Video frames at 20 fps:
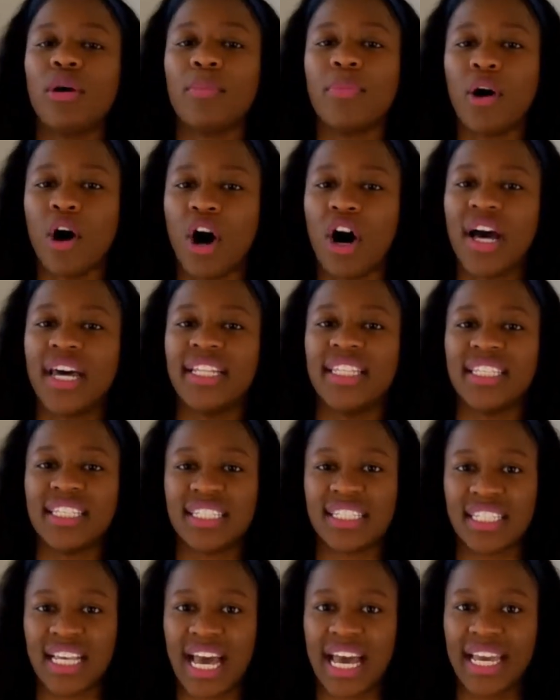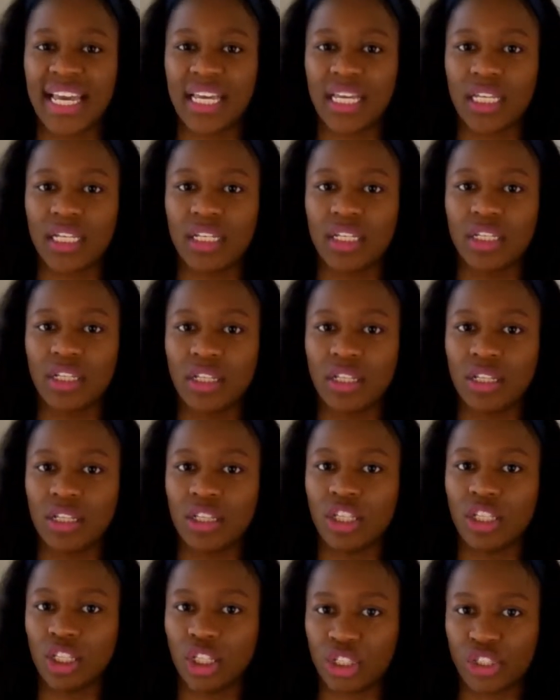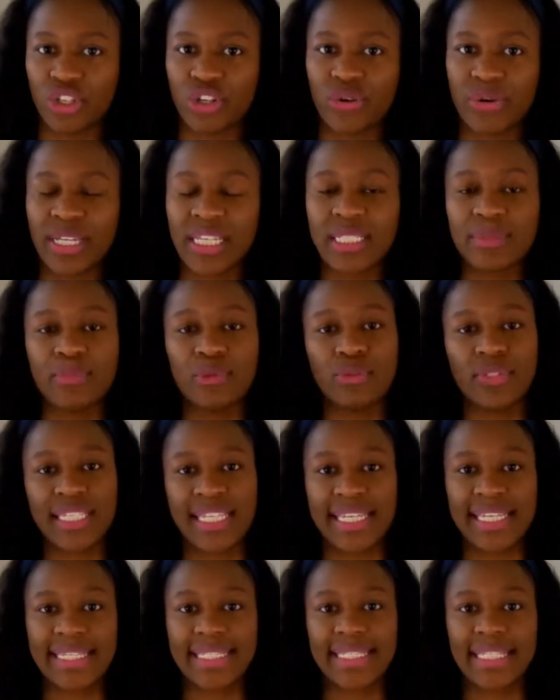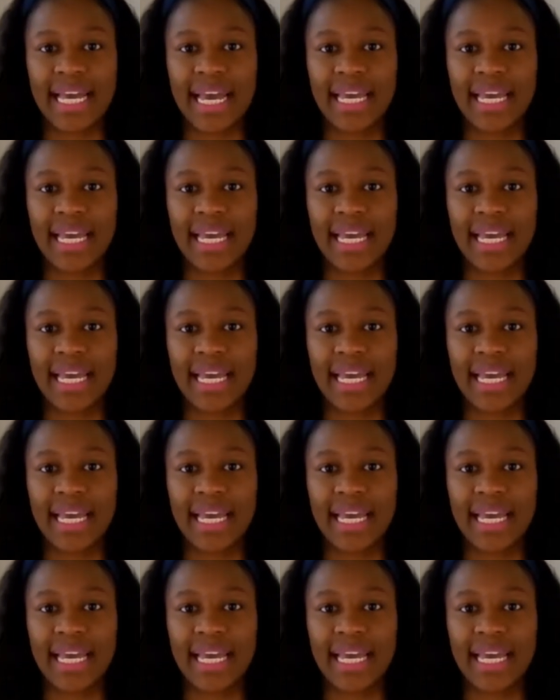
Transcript: upon the site, the Luxurious Boutique